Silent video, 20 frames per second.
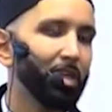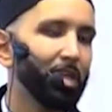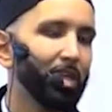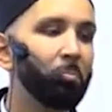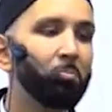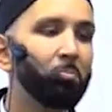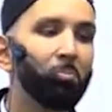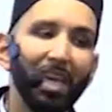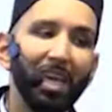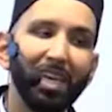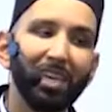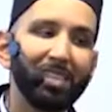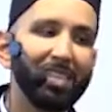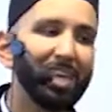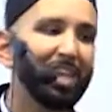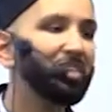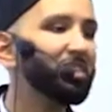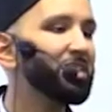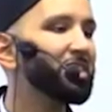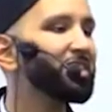He paid
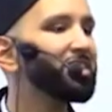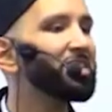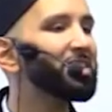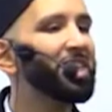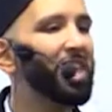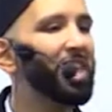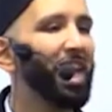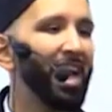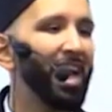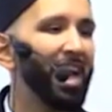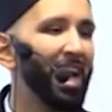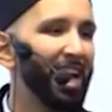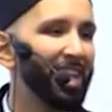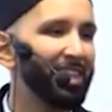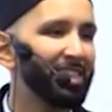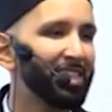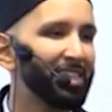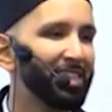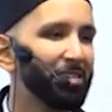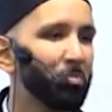attention to the
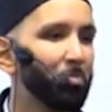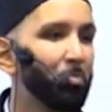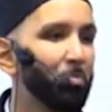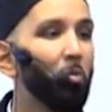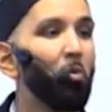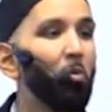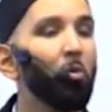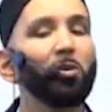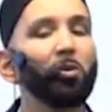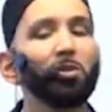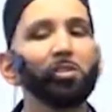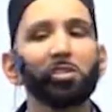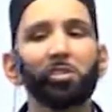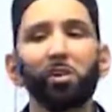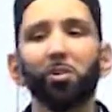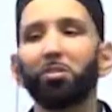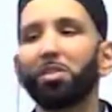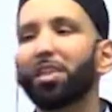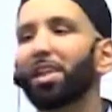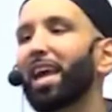ayat more
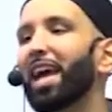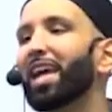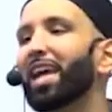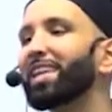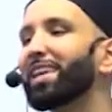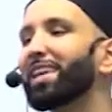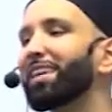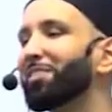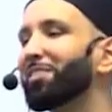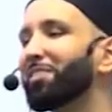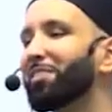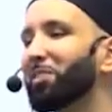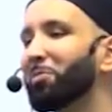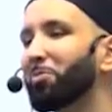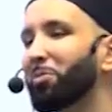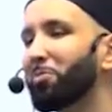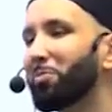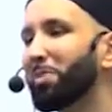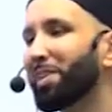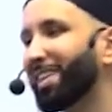so than any other
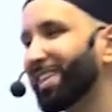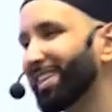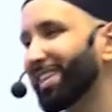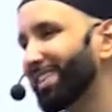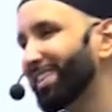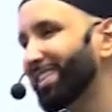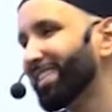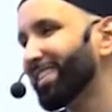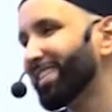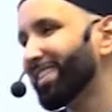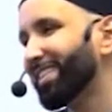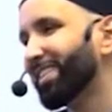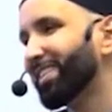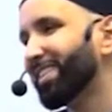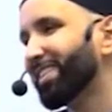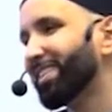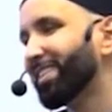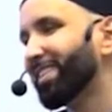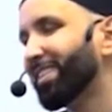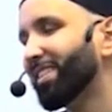human being.
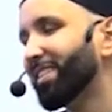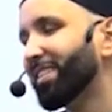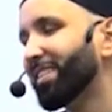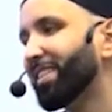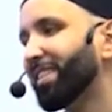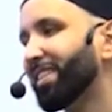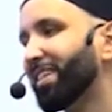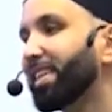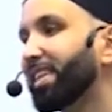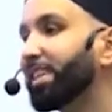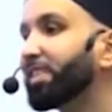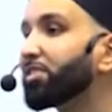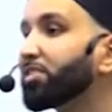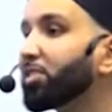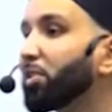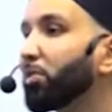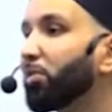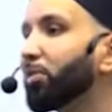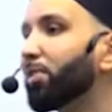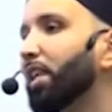He
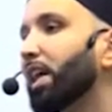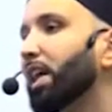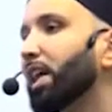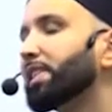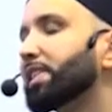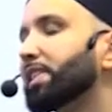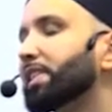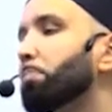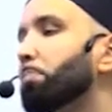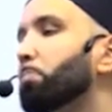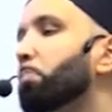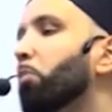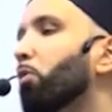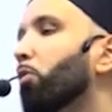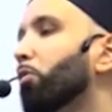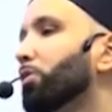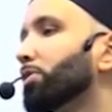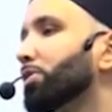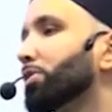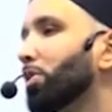internalized them
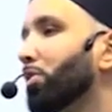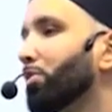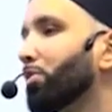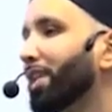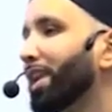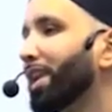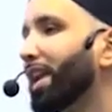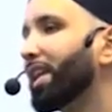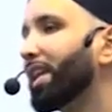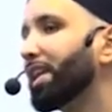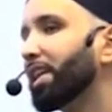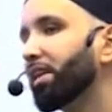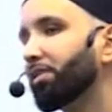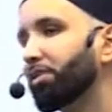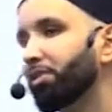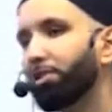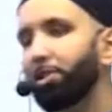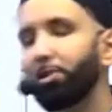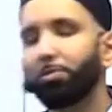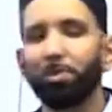more so than any
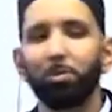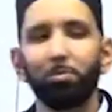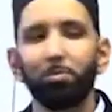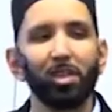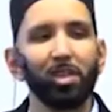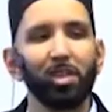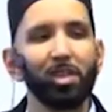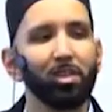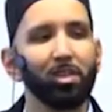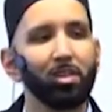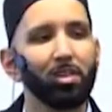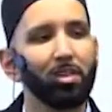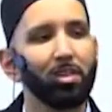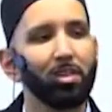other human being.